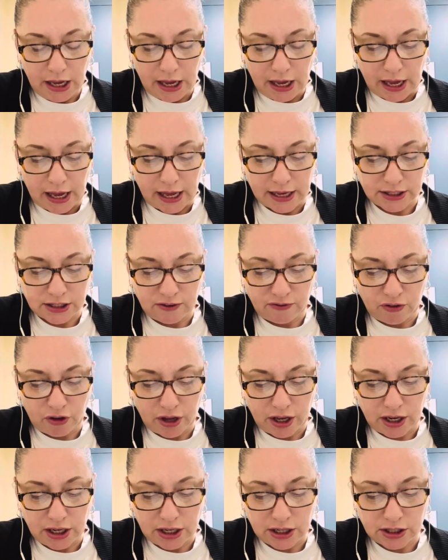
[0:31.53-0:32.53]
as
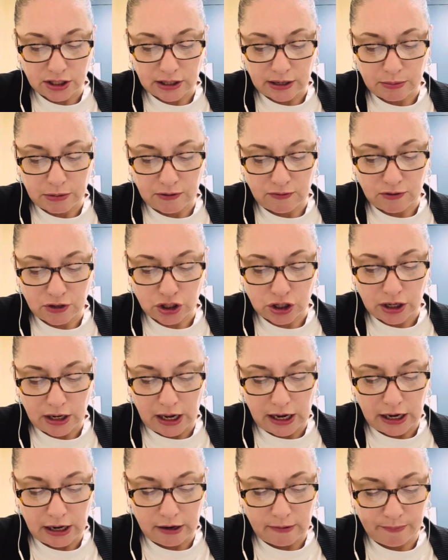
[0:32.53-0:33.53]
defined in Subdivision
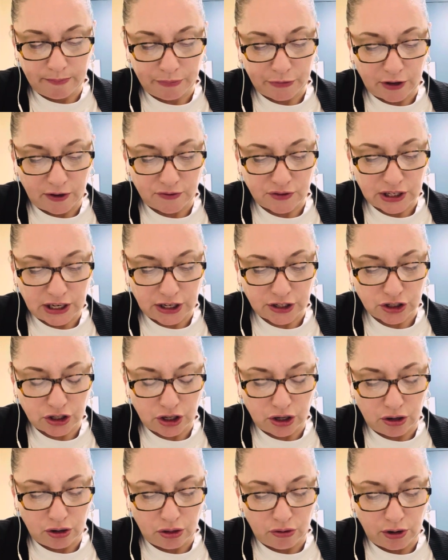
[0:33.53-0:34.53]
8 of
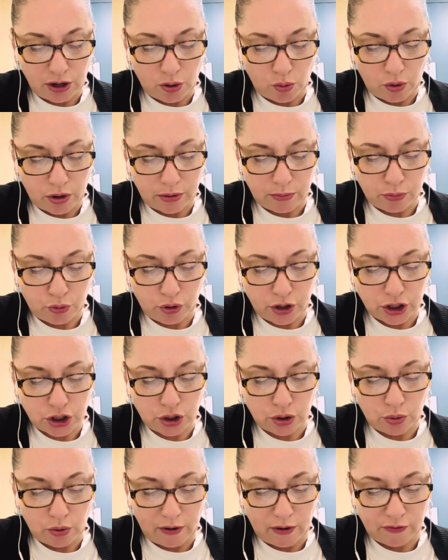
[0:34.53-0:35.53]
Section
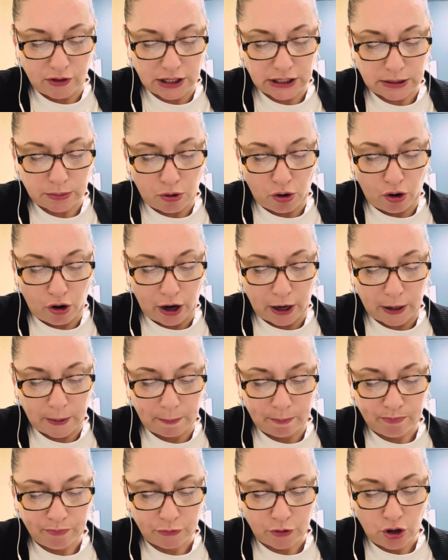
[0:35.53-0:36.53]
301.2 of this part,
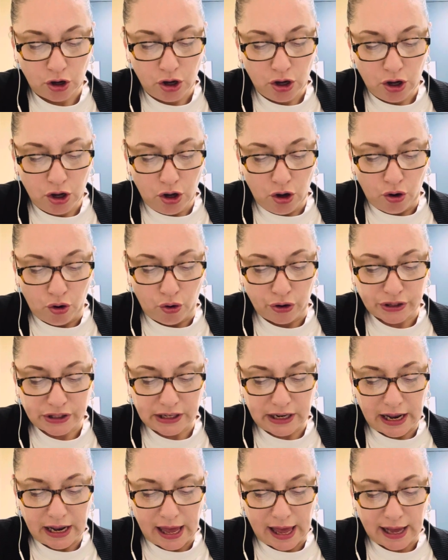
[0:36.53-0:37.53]
or is
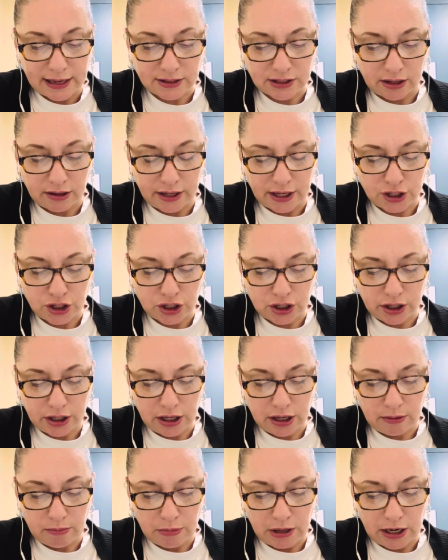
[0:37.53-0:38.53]
an act allegedly
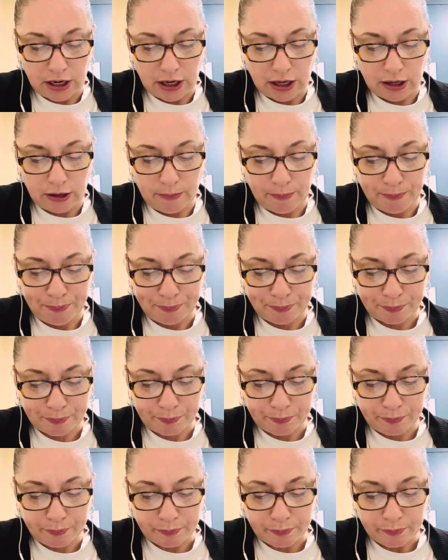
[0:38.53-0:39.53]
committed
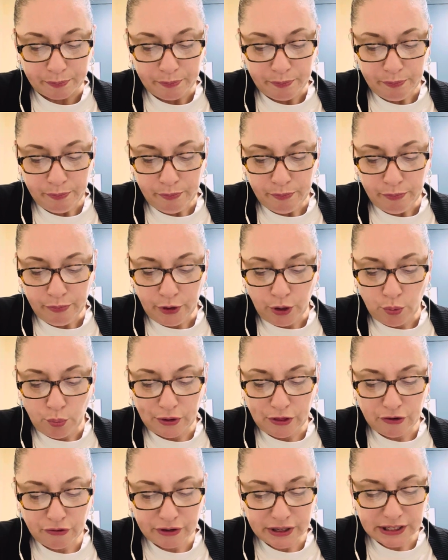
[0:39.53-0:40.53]
when
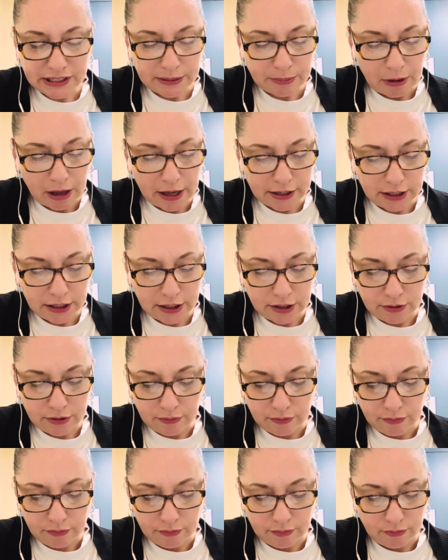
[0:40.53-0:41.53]
the respondent
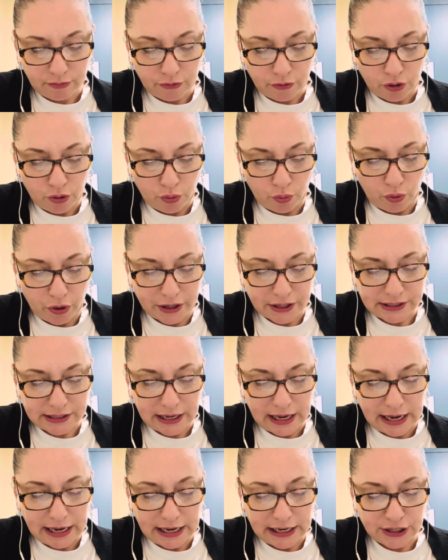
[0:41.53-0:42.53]
was
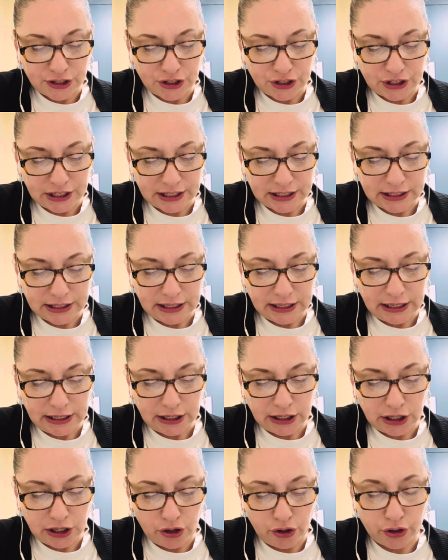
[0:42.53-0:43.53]
age 16
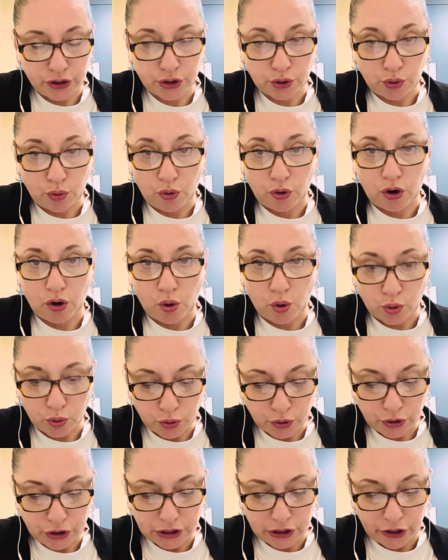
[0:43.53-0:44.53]
years or
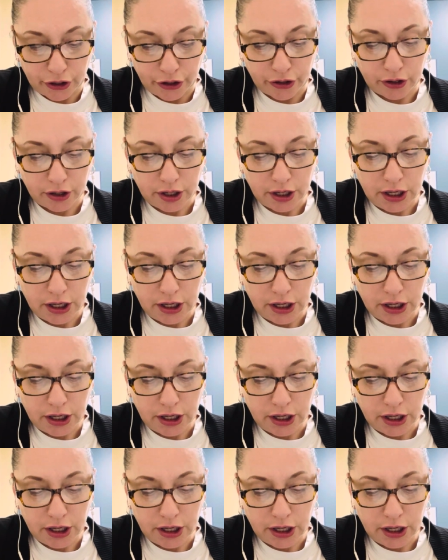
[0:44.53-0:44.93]
older,